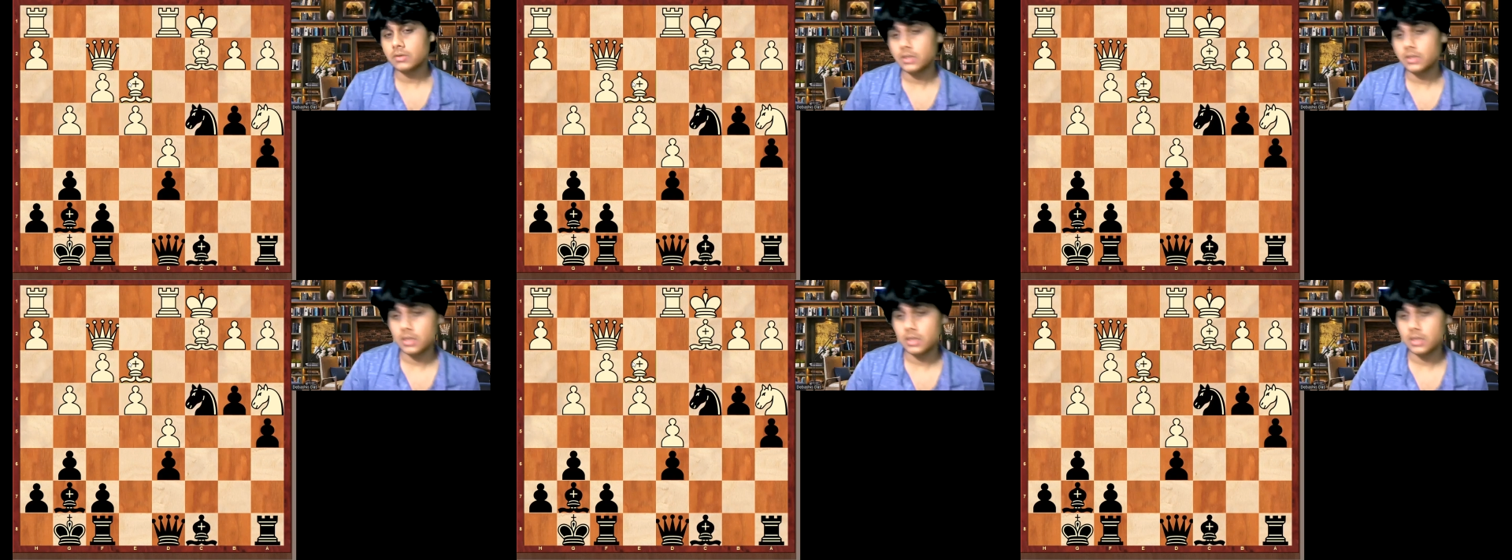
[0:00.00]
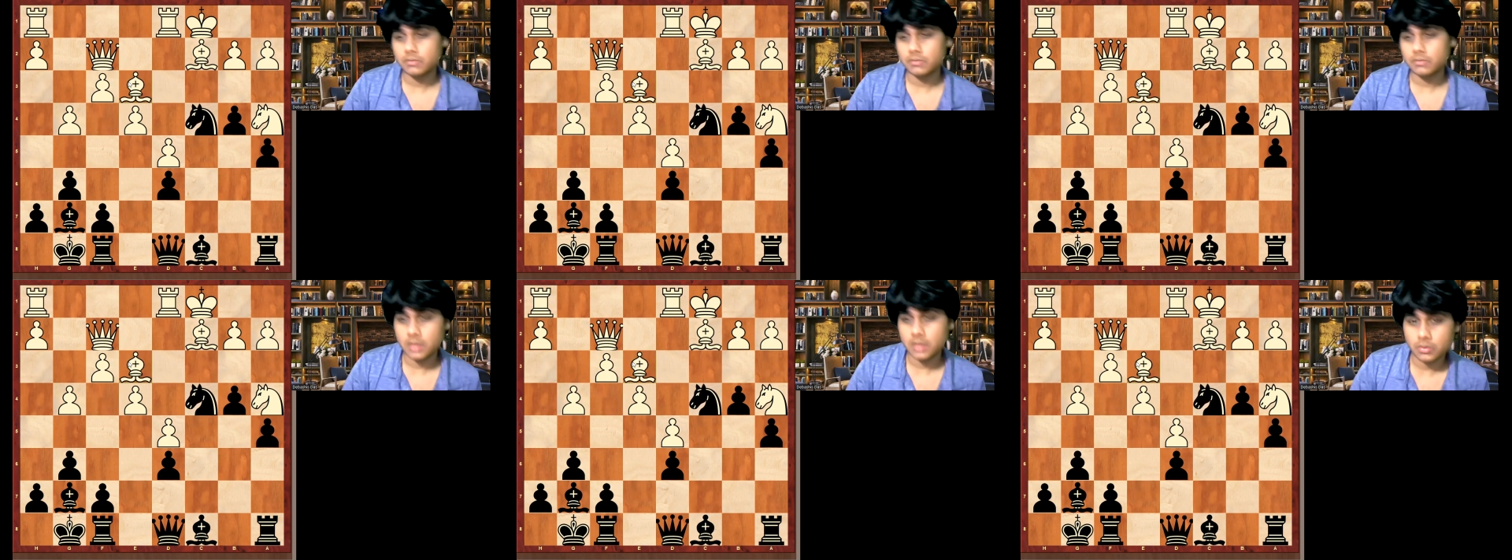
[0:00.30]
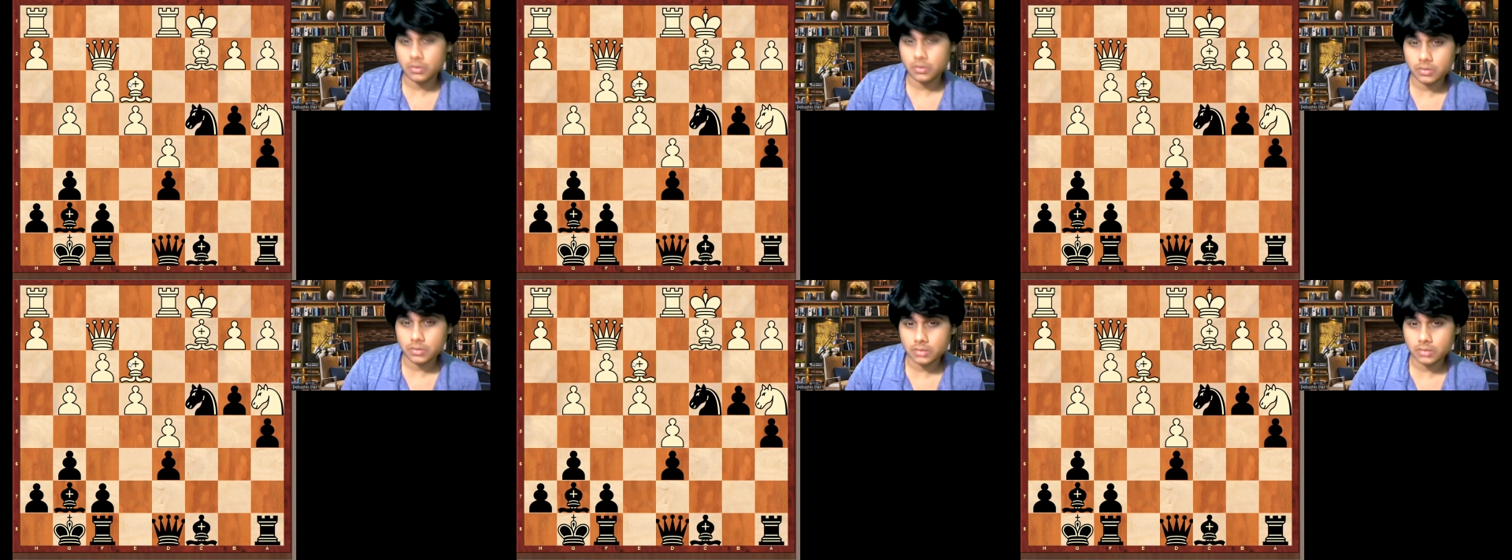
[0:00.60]
here we
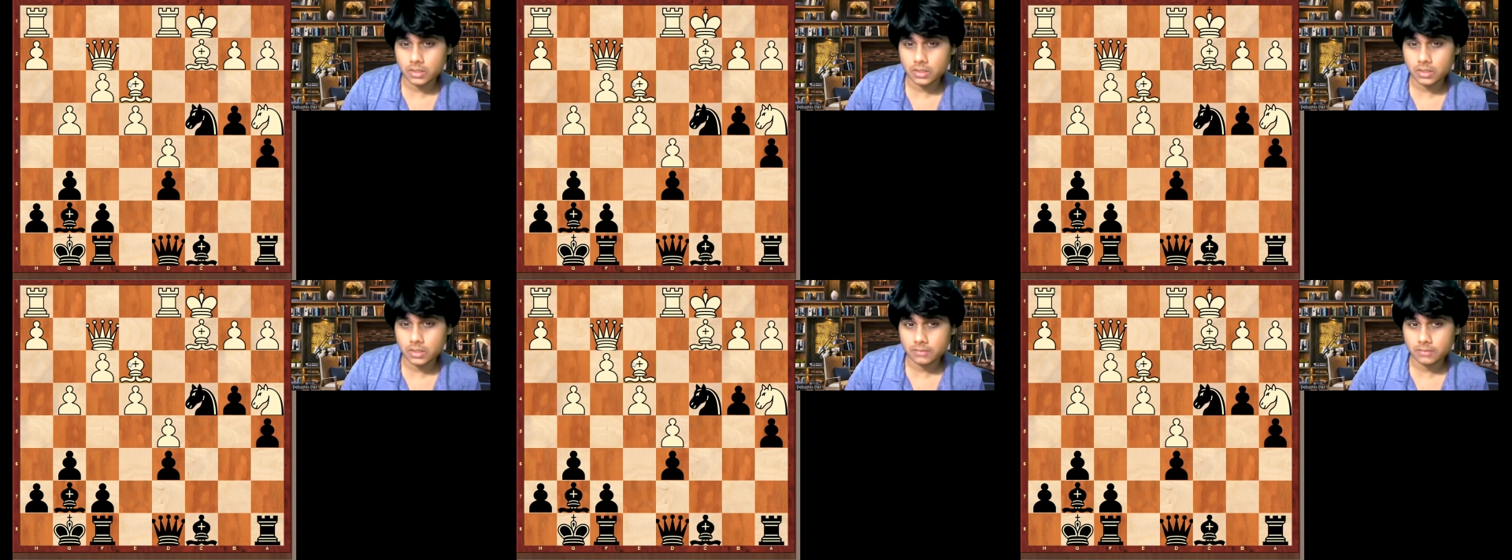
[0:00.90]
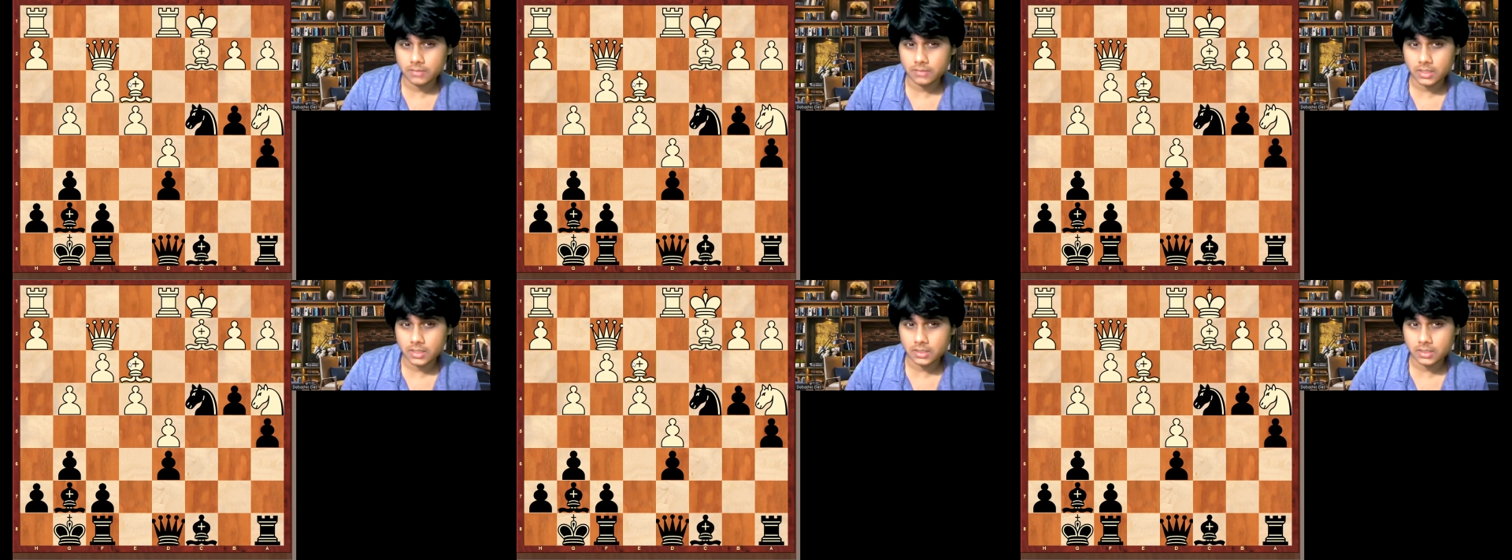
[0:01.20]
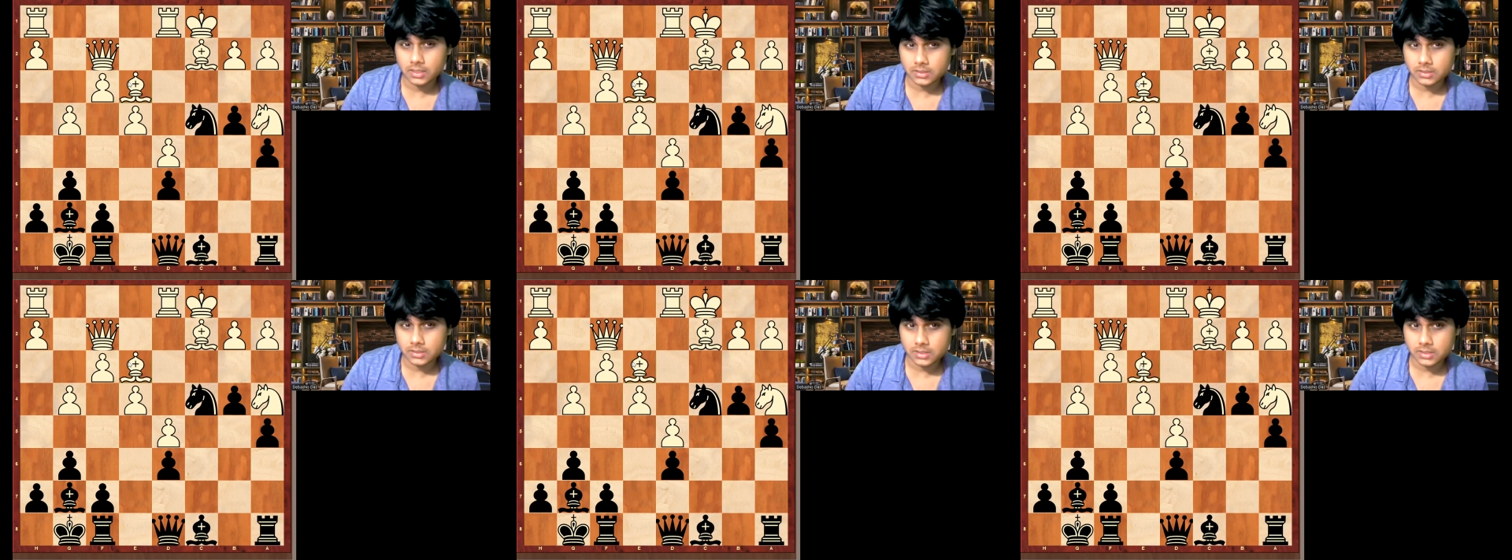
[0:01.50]
are going to learn a
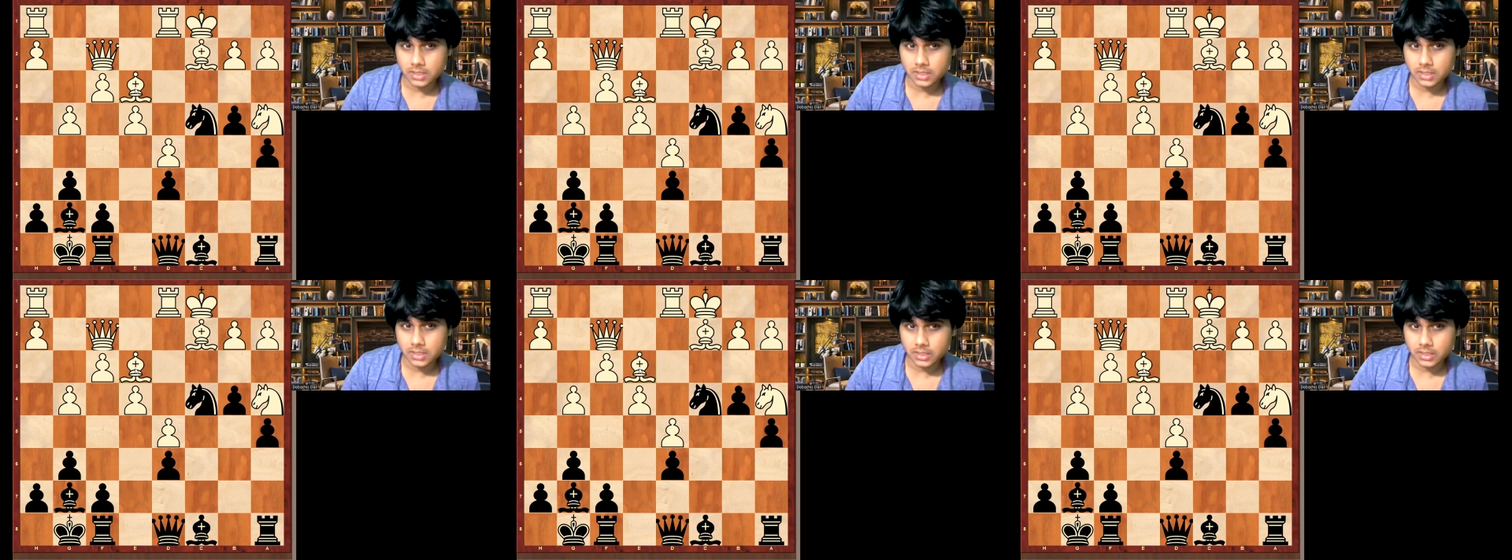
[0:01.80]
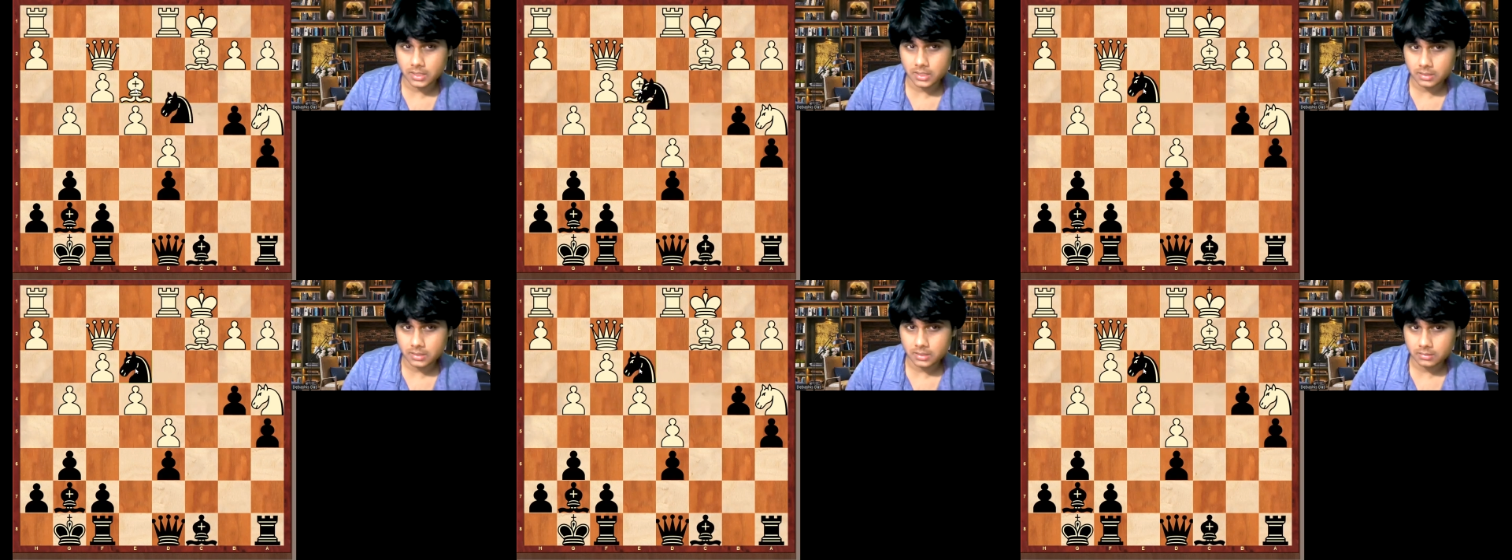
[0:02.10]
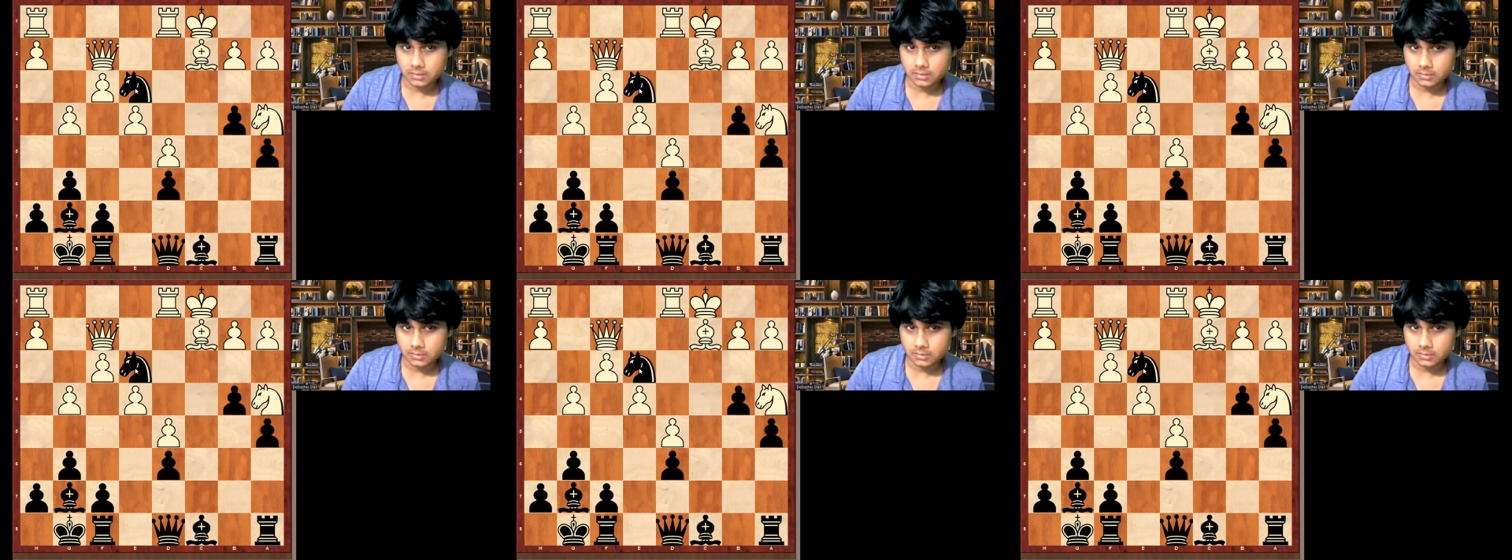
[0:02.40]
very interesting idea.